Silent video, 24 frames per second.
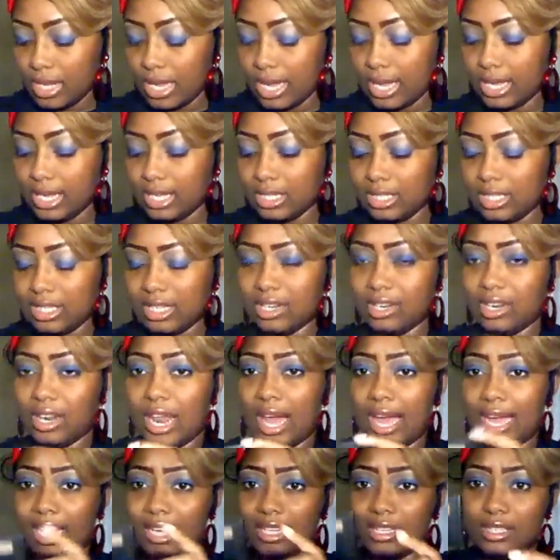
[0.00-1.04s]
Yeah, it's in
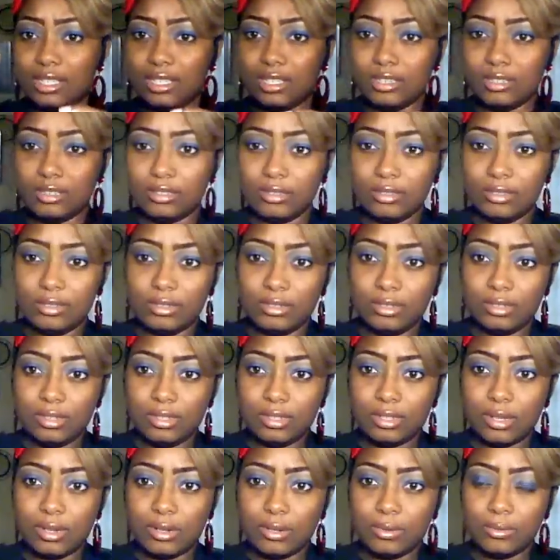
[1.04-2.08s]
light.
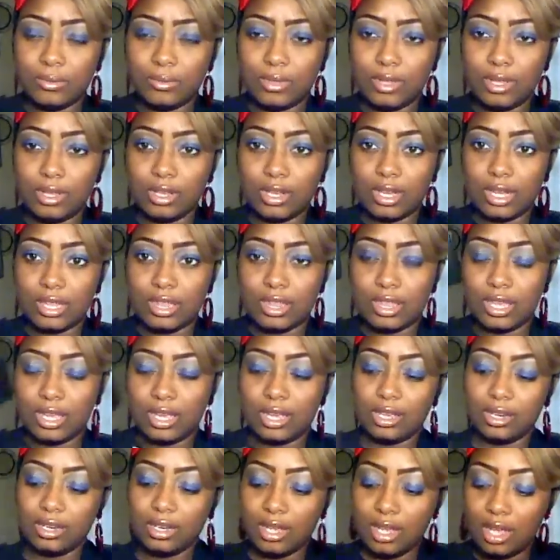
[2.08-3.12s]
So I got
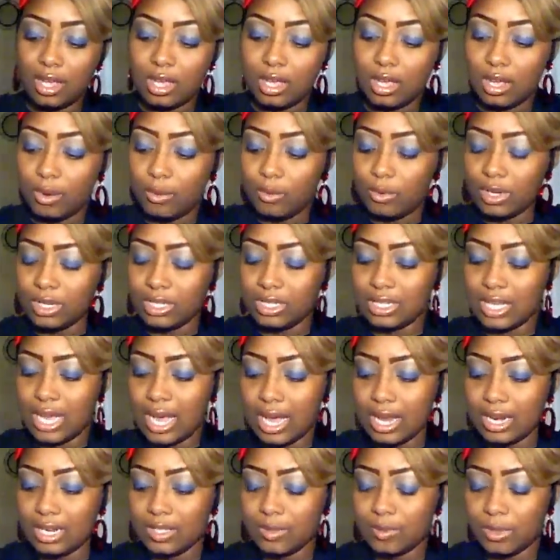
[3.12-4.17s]
that. And one
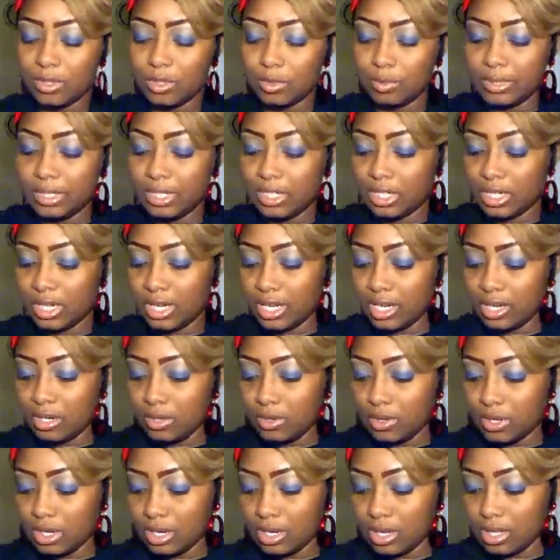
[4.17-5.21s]
side is supposed to be
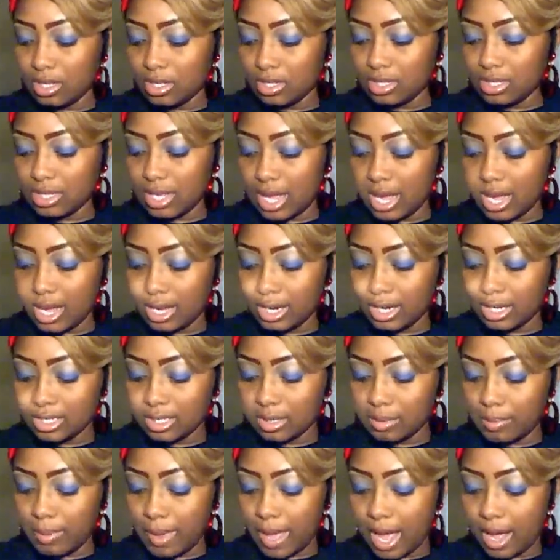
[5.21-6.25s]
gel and the other side
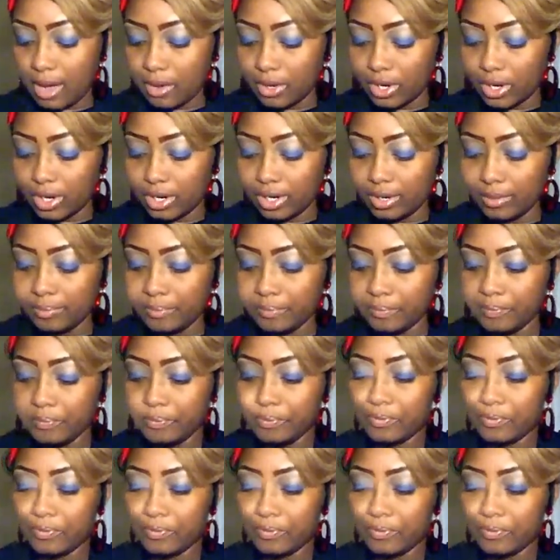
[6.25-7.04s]
is a powder.